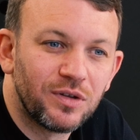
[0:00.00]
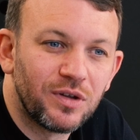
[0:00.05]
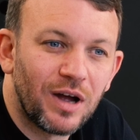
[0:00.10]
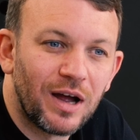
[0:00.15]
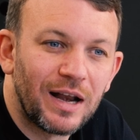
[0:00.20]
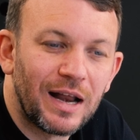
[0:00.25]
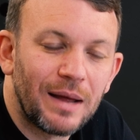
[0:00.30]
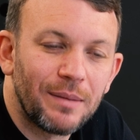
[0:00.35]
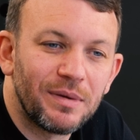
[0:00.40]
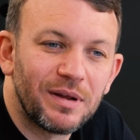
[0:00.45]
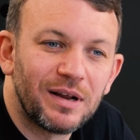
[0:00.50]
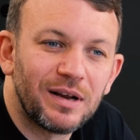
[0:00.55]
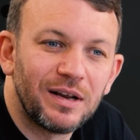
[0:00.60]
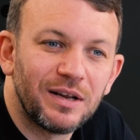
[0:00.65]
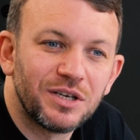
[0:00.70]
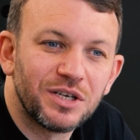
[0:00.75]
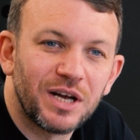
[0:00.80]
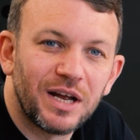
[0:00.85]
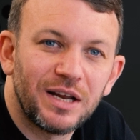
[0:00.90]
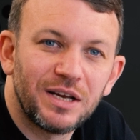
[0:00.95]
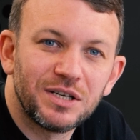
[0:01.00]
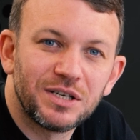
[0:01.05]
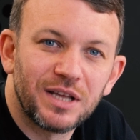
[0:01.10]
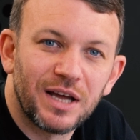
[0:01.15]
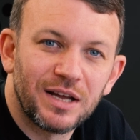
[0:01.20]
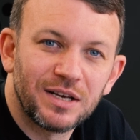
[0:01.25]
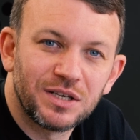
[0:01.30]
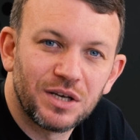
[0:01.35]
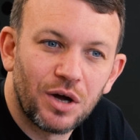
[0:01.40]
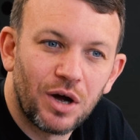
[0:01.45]
dynamically change
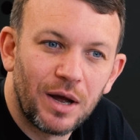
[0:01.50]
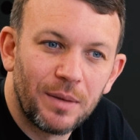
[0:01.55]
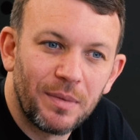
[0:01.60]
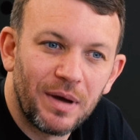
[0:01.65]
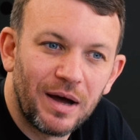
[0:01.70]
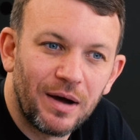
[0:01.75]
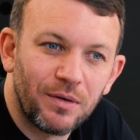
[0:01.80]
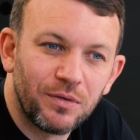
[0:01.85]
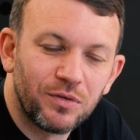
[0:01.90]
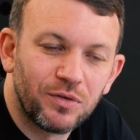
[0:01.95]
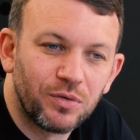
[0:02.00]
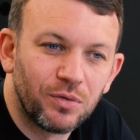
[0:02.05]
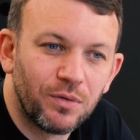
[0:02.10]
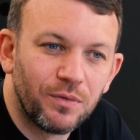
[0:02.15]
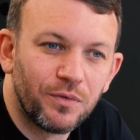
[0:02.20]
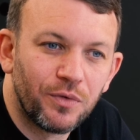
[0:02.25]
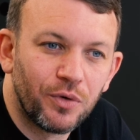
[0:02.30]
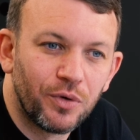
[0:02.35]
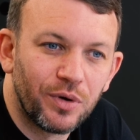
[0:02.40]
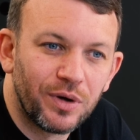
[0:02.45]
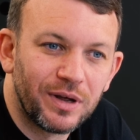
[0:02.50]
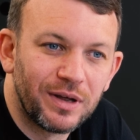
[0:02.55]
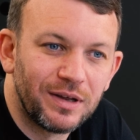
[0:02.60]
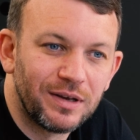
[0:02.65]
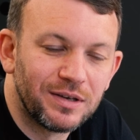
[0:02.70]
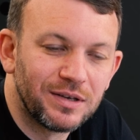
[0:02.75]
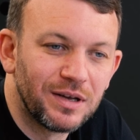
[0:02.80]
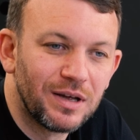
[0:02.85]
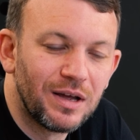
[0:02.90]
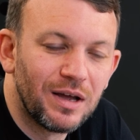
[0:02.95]
that timeout to
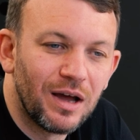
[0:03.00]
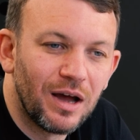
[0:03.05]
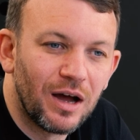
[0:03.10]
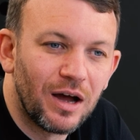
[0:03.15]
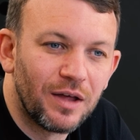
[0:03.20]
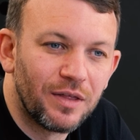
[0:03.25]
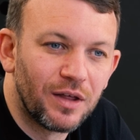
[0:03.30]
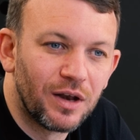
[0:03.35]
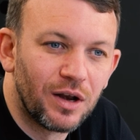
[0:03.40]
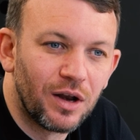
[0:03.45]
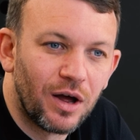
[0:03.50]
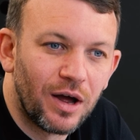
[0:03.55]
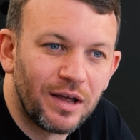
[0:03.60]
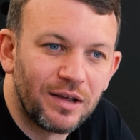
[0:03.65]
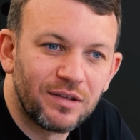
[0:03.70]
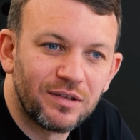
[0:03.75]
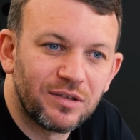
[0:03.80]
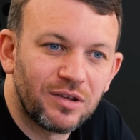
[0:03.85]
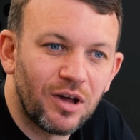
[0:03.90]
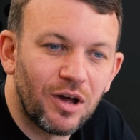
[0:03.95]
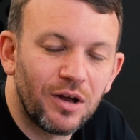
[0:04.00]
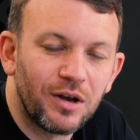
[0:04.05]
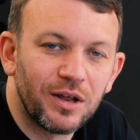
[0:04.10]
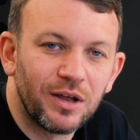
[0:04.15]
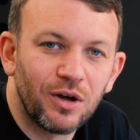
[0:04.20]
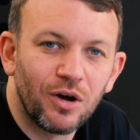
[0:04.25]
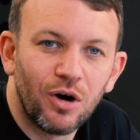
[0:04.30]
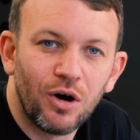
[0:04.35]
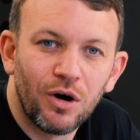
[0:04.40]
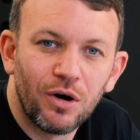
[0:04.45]
avoid the lights
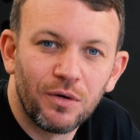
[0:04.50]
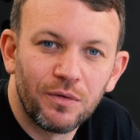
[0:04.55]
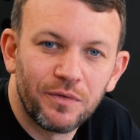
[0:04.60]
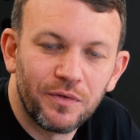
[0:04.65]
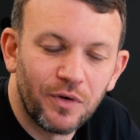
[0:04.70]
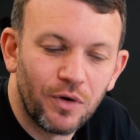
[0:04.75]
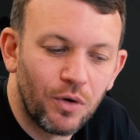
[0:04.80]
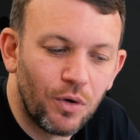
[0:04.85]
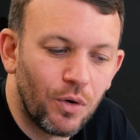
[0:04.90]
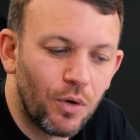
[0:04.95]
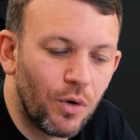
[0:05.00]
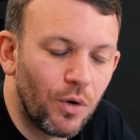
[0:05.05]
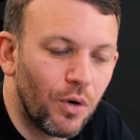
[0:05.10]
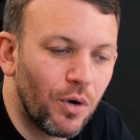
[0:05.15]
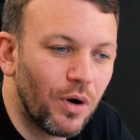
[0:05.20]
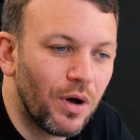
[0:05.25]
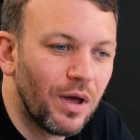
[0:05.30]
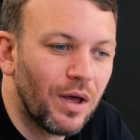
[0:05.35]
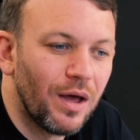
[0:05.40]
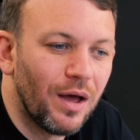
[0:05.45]
turning off, or